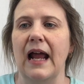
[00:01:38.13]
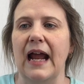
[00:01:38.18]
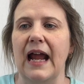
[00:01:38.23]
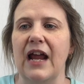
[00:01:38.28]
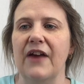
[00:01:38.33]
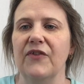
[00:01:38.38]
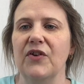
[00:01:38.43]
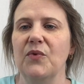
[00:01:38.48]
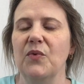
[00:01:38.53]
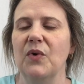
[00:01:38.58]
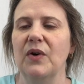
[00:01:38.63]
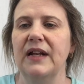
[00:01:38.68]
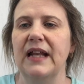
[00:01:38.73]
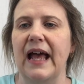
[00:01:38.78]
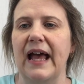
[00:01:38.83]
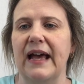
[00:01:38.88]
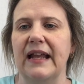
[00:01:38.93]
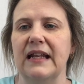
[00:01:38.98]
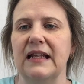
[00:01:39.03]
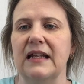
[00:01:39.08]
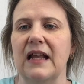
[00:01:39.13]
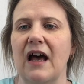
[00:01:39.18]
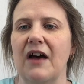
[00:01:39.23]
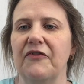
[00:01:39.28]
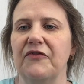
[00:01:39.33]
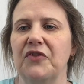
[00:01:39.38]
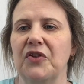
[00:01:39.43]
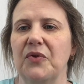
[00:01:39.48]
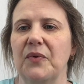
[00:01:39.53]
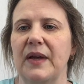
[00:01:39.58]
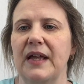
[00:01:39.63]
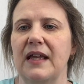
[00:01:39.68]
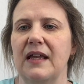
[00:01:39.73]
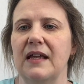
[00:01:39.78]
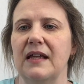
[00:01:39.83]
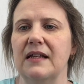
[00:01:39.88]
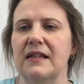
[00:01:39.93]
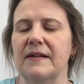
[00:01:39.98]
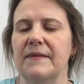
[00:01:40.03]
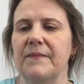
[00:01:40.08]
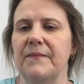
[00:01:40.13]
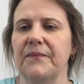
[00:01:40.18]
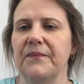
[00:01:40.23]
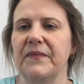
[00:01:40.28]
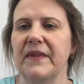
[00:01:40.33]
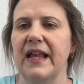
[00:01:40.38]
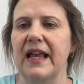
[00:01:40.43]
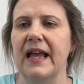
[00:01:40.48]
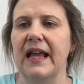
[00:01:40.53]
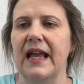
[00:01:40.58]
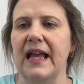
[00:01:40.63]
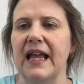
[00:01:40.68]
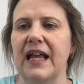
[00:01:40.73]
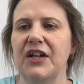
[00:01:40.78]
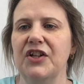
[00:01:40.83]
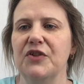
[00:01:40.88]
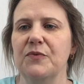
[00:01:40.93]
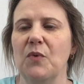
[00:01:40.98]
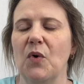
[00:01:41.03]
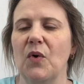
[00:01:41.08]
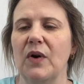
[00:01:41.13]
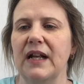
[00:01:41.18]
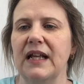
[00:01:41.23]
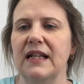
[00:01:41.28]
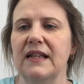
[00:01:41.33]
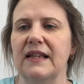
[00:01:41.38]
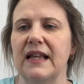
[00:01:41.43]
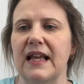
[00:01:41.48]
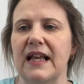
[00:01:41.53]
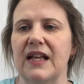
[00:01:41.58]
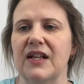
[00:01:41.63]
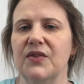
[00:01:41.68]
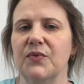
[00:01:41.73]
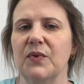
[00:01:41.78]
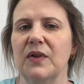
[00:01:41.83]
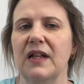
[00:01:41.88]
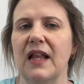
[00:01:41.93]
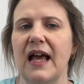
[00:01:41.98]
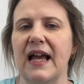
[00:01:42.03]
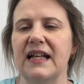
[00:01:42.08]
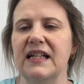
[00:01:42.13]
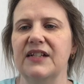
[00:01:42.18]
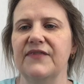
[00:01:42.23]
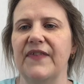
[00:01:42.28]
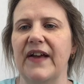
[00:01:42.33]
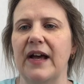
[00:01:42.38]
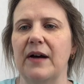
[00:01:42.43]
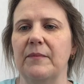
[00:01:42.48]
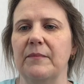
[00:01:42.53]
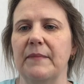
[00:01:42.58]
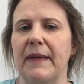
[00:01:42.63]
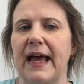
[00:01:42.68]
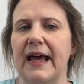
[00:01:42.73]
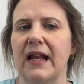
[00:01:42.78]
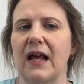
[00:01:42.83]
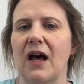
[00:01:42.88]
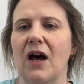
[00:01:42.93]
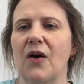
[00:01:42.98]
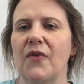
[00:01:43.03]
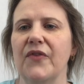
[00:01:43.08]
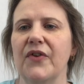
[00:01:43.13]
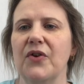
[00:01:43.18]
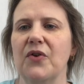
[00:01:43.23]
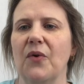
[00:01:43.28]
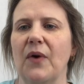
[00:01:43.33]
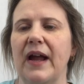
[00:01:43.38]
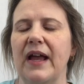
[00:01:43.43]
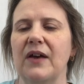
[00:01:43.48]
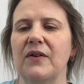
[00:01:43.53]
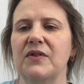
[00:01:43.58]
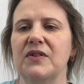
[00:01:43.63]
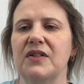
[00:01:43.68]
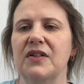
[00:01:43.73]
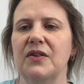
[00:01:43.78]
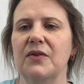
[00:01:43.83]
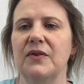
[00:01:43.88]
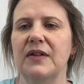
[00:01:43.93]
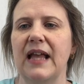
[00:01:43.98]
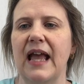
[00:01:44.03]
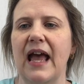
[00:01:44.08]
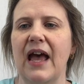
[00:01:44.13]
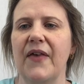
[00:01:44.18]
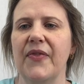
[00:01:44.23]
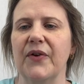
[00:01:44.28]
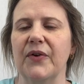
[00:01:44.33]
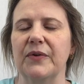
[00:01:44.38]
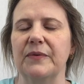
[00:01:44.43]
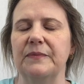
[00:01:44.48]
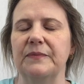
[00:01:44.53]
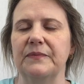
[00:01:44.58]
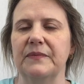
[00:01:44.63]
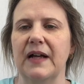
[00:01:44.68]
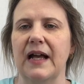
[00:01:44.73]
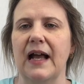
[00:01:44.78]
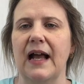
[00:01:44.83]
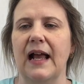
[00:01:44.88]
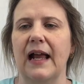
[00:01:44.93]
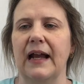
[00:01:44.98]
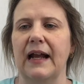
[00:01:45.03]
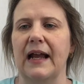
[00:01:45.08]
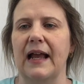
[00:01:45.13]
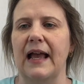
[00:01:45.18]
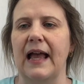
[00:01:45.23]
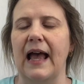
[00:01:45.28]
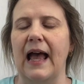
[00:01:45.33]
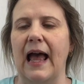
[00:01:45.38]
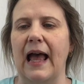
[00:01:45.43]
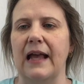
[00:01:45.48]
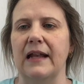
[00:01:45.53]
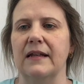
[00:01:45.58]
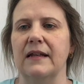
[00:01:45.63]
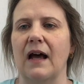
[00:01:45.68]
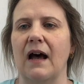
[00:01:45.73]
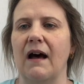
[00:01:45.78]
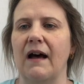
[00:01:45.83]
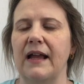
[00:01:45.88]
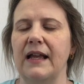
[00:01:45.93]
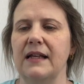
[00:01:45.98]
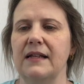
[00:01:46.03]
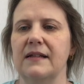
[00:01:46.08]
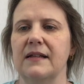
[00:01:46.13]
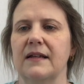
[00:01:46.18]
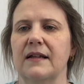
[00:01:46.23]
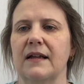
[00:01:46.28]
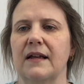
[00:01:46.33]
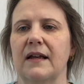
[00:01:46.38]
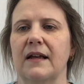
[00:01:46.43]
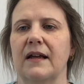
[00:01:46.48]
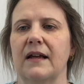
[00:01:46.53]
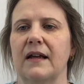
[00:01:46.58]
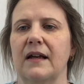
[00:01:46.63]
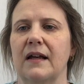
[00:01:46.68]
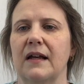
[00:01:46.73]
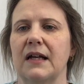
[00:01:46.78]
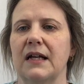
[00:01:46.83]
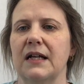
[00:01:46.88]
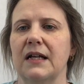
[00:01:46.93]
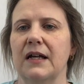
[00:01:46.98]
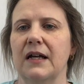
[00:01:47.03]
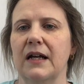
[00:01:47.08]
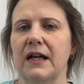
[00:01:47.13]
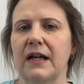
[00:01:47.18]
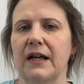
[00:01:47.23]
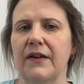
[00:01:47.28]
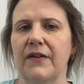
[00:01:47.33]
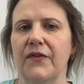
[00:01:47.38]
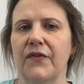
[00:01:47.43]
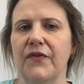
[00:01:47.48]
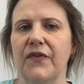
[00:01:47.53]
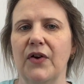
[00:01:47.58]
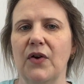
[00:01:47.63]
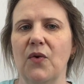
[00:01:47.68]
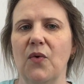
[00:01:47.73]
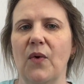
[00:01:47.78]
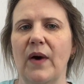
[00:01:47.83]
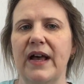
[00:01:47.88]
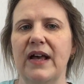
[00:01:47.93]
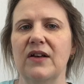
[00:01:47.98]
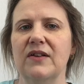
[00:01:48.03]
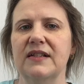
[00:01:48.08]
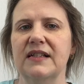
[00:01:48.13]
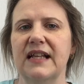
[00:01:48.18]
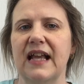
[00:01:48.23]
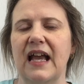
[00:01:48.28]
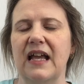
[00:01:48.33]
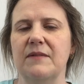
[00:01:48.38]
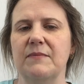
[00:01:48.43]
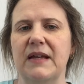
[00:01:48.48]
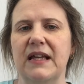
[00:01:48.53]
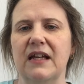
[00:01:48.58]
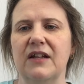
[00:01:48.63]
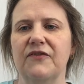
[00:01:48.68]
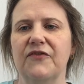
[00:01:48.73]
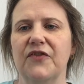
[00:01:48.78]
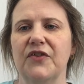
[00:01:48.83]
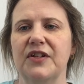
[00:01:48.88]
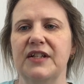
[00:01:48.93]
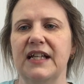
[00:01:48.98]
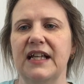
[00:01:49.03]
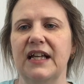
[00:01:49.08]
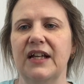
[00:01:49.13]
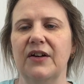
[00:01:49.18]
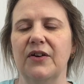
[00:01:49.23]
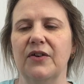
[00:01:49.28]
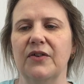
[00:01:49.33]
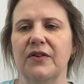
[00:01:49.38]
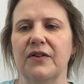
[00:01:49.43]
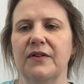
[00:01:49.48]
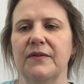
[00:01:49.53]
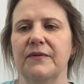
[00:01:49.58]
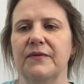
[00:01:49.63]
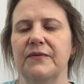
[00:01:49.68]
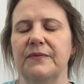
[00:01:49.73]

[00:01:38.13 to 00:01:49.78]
Everyone had enough to eat. Each morning, the Israelites found manna on the ground to gather. At night, the quails came in for dinner.